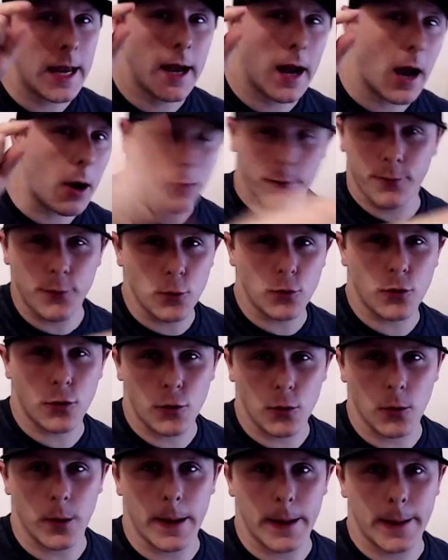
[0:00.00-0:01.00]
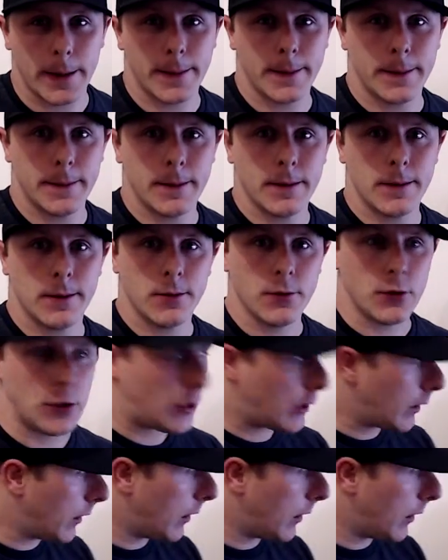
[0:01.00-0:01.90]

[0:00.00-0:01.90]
I refuse to do it. So you're going to